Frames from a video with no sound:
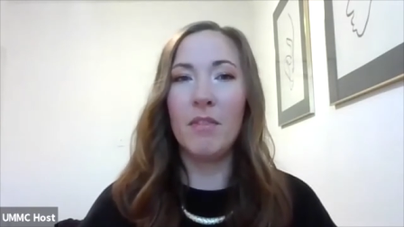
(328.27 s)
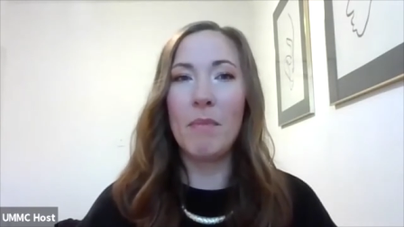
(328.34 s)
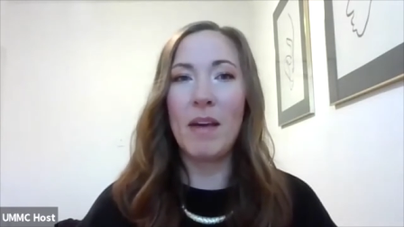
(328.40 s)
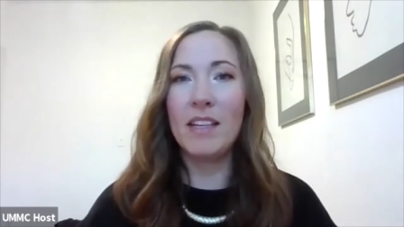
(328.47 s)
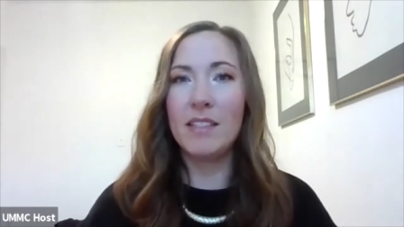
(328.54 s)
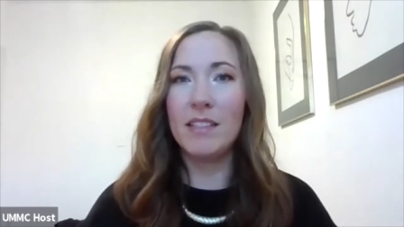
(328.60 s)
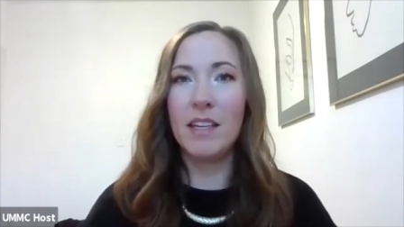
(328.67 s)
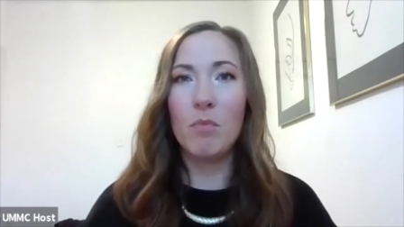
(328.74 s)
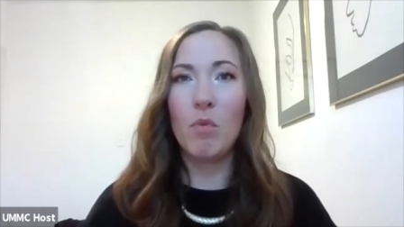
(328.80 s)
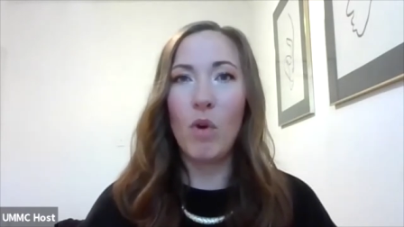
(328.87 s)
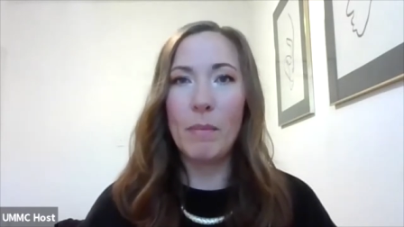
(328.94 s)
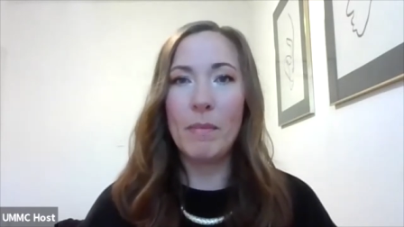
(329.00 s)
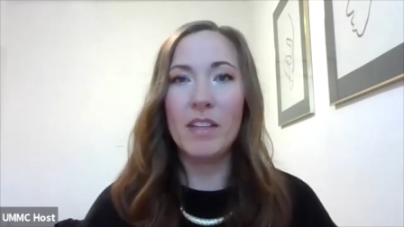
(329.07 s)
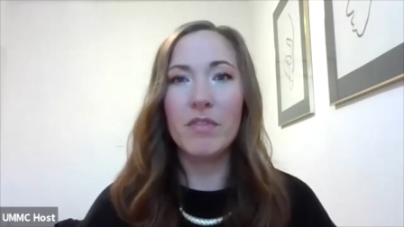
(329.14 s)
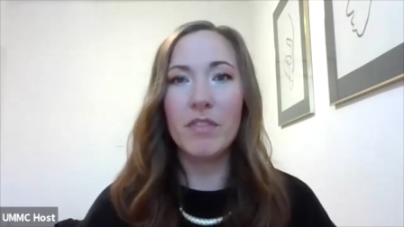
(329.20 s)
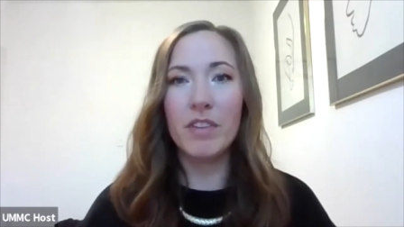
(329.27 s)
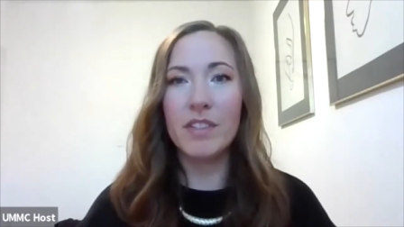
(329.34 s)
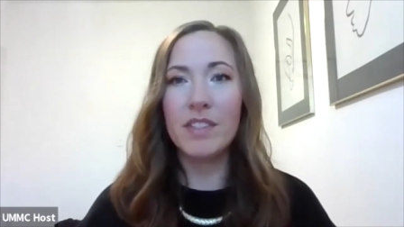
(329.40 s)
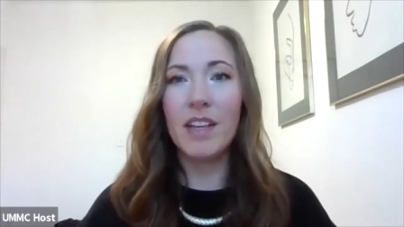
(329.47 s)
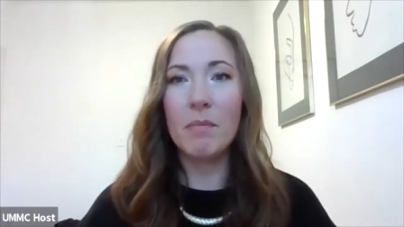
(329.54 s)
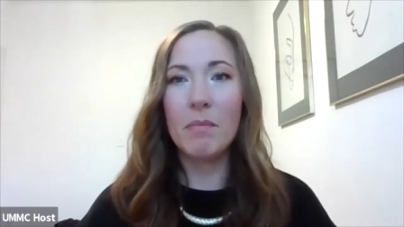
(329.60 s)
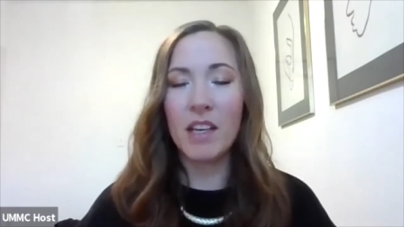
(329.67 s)
medicine appointments for
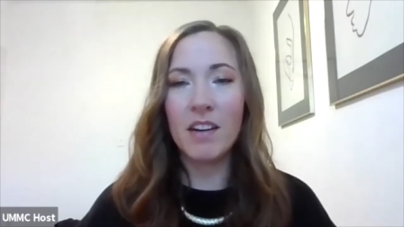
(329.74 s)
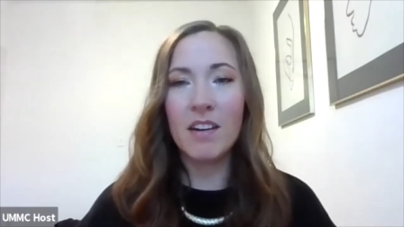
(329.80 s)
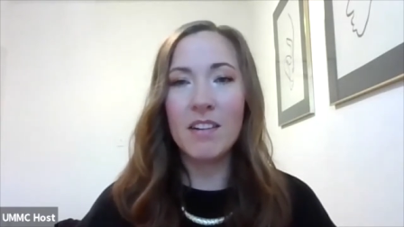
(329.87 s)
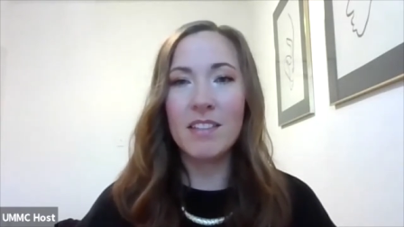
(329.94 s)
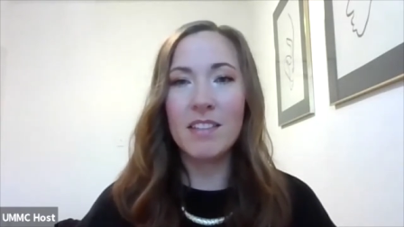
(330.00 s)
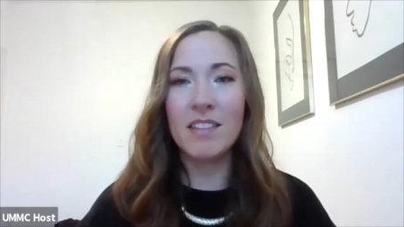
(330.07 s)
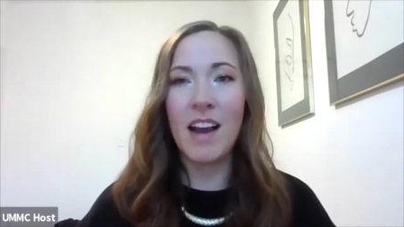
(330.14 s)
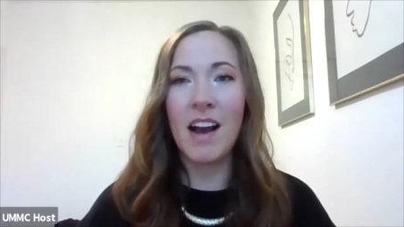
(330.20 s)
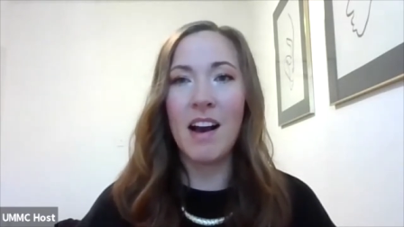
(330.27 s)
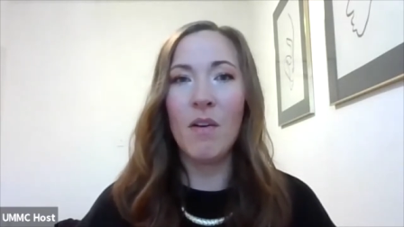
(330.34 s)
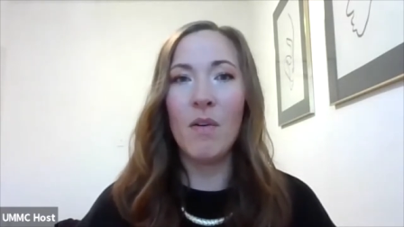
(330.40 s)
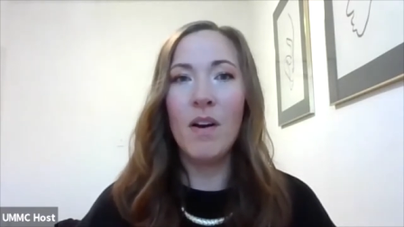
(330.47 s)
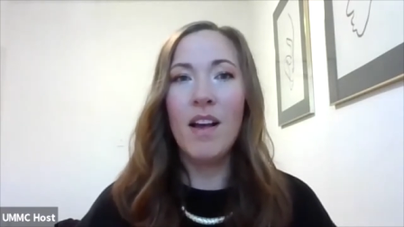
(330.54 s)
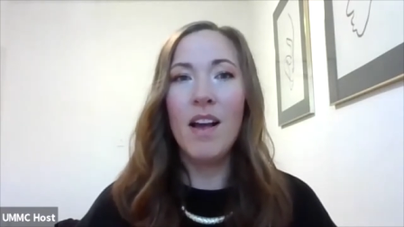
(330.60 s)
some years now,